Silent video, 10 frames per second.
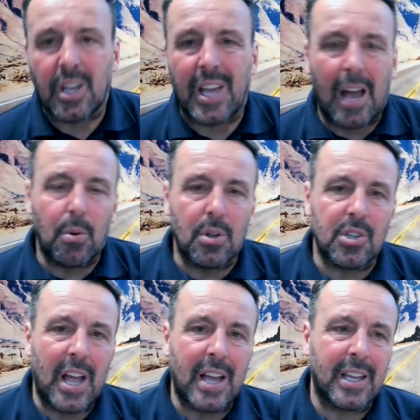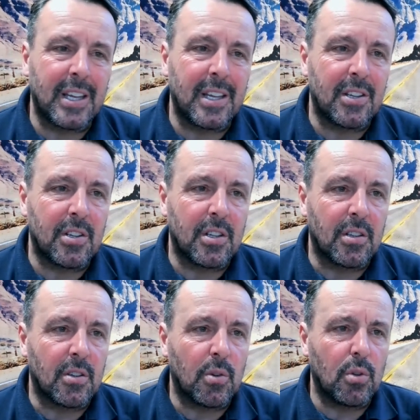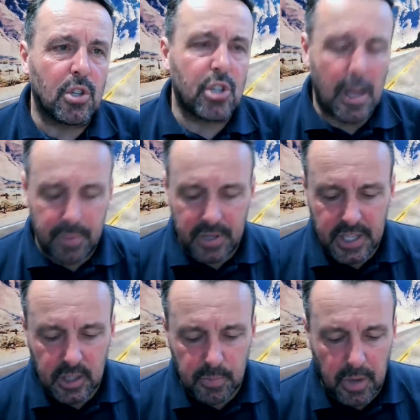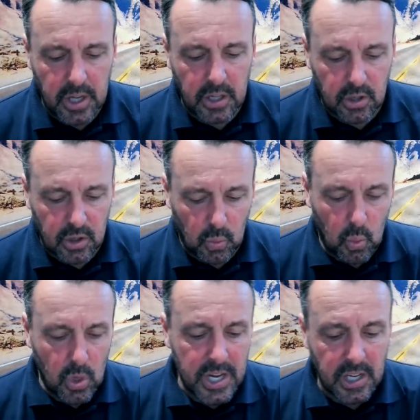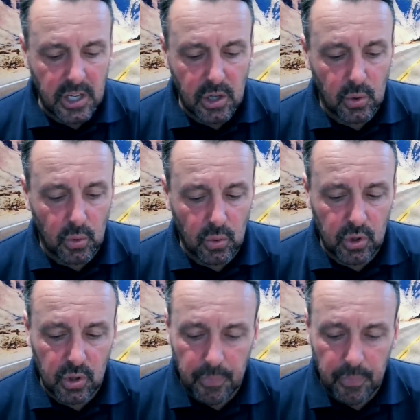Kawasaki's and all the Japanese bikes that we use,